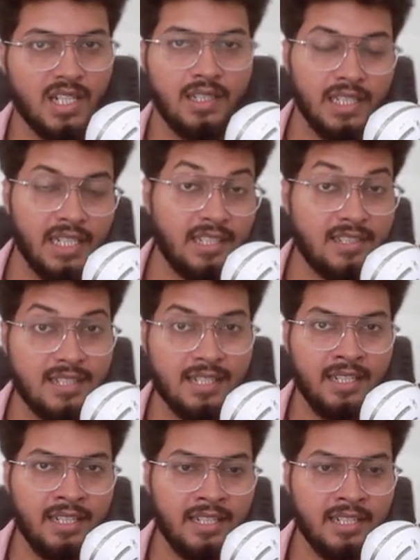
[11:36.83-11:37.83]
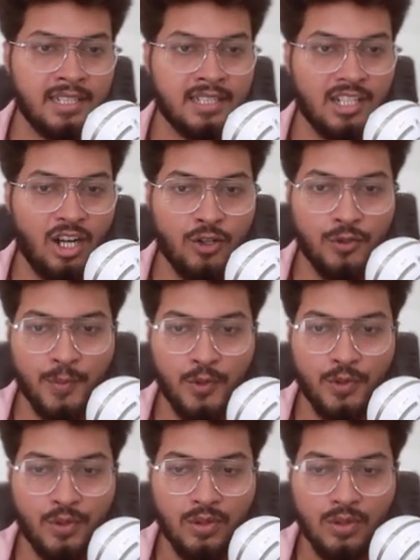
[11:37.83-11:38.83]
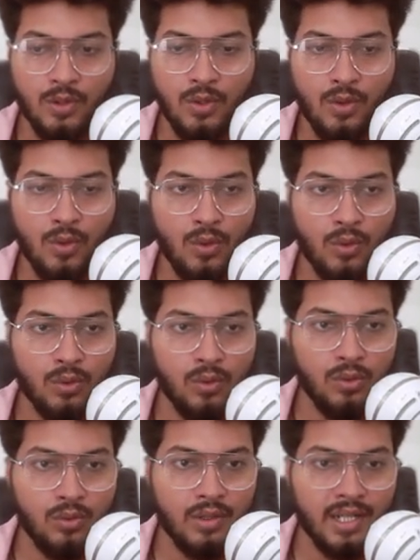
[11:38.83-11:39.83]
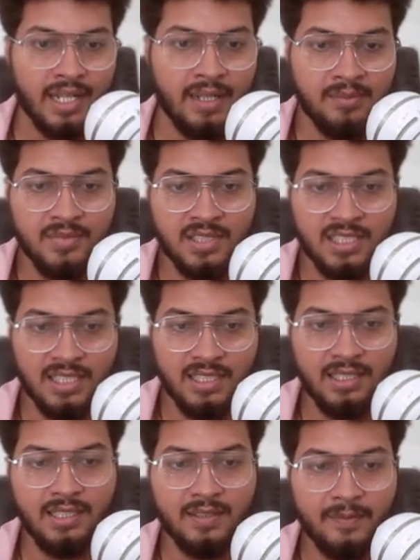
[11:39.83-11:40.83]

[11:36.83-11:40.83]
let's see its output omg